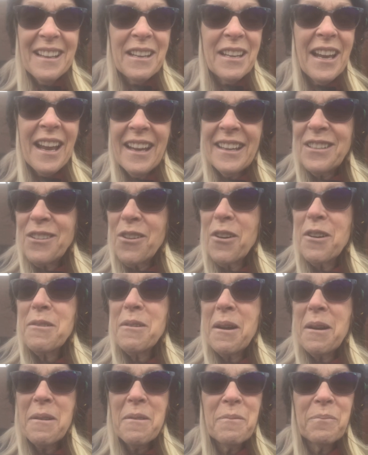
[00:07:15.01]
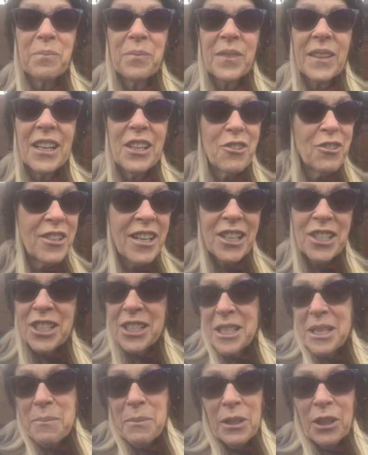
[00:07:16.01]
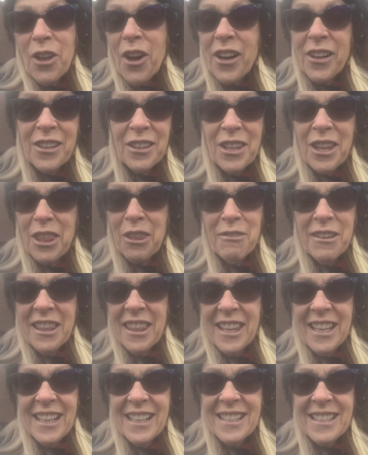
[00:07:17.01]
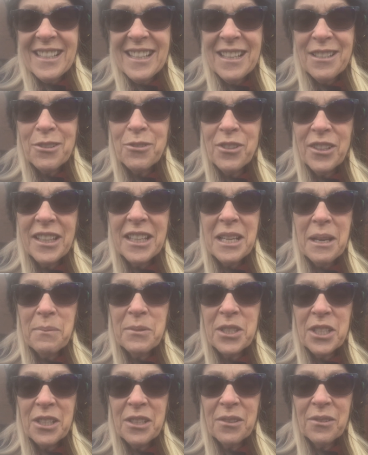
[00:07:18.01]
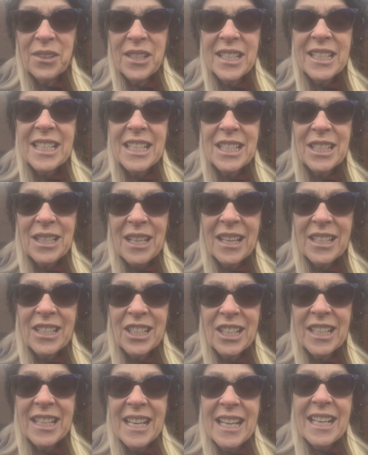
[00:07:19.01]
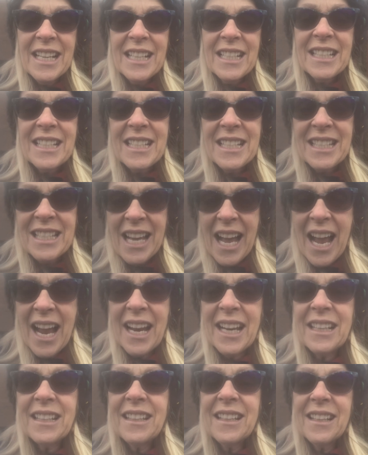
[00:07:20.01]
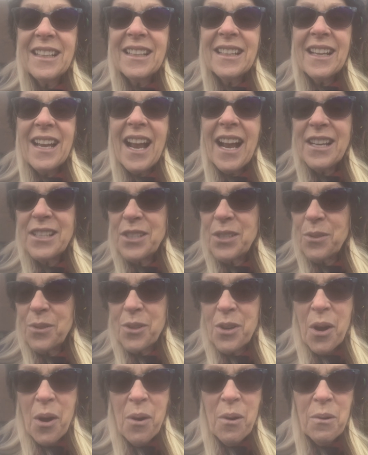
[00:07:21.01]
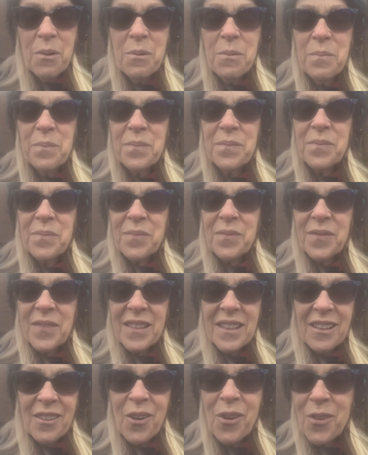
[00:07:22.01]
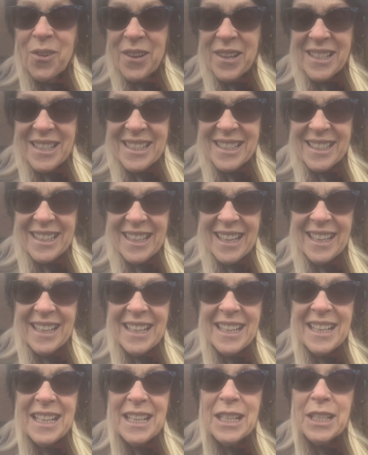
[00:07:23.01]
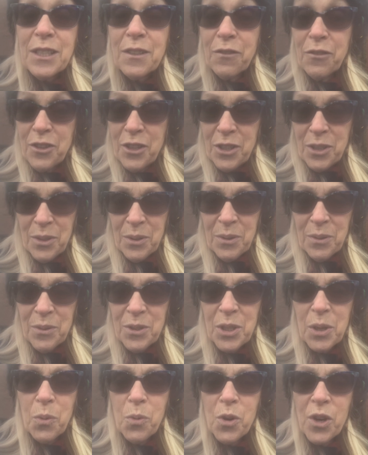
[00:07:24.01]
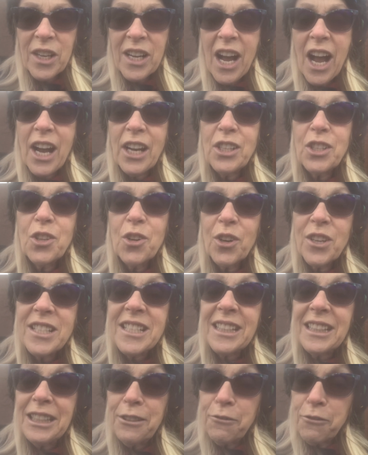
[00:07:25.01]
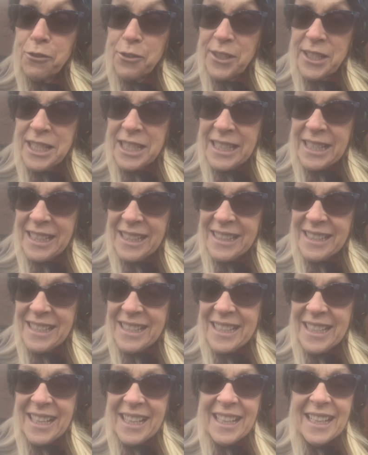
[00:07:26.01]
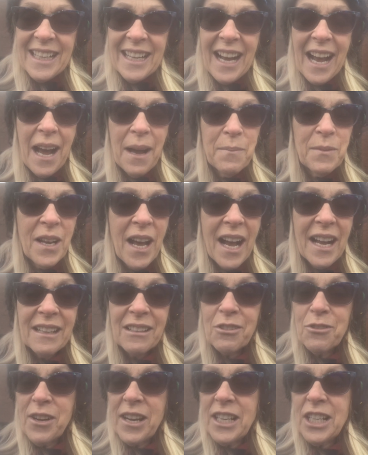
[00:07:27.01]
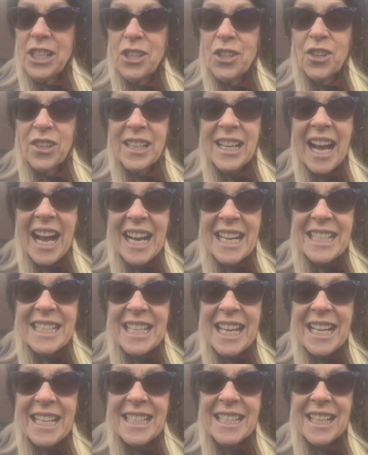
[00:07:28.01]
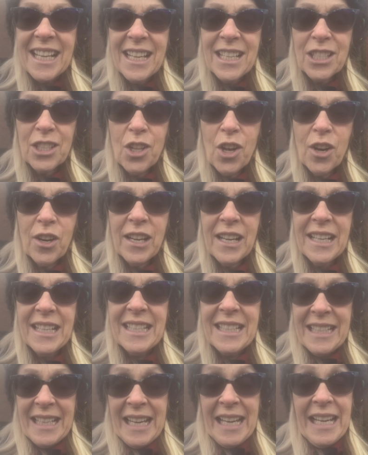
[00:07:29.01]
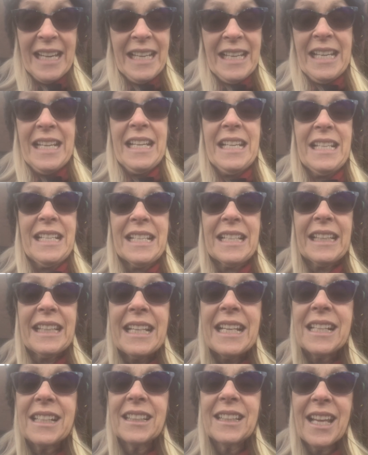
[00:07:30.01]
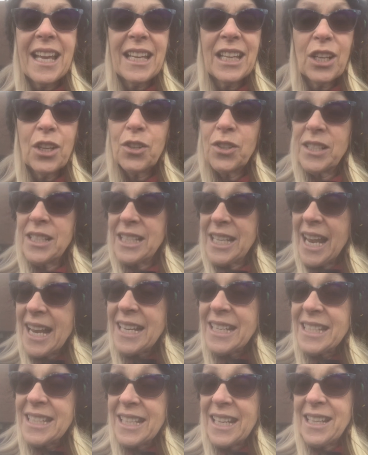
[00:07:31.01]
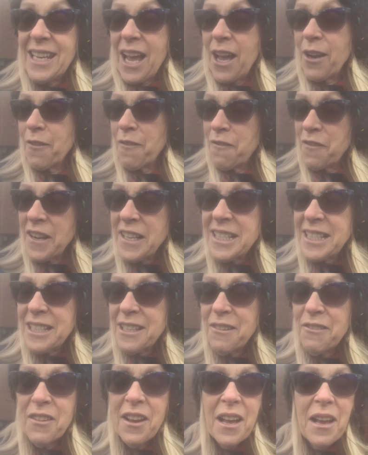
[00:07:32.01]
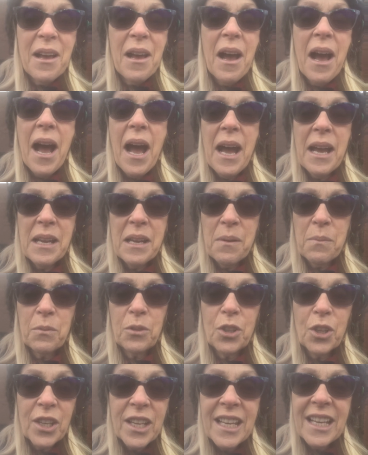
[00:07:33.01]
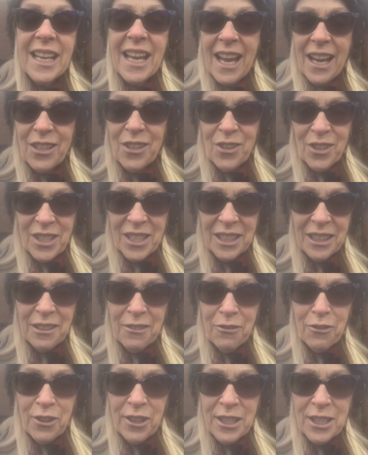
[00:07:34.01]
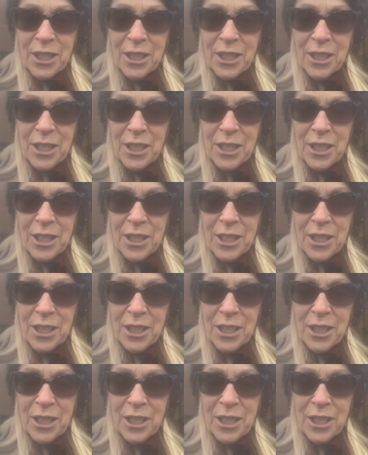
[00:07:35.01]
And your introductions can be longer than 3 things. It's really up to you. This is such a design as you go course, and it is for you to work on your delivery skills. I'm not grading your content as long as it is legal and in good taste and not offensive. I am looking at your delivery.